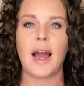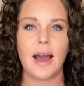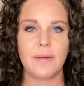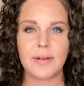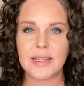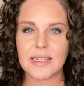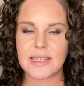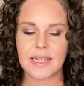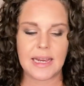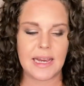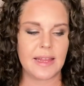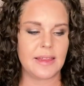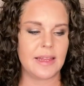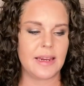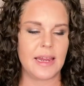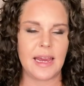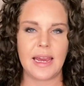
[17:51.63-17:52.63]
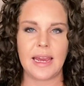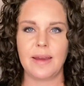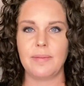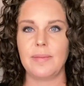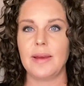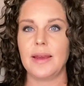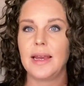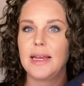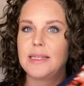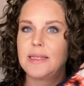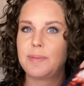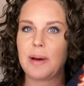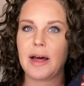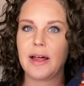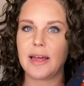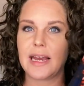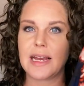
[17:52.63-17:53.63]
Obviously in the name, it's
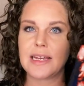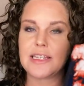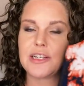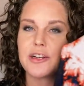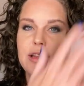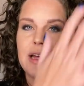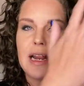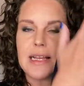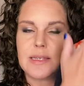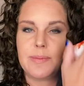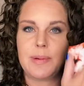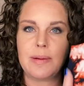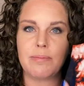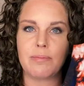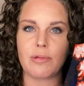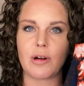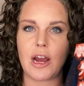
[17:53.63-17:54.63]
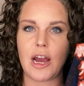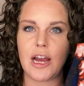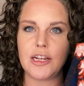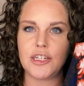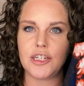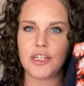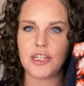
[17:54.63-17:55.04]
polyester that has been brushed.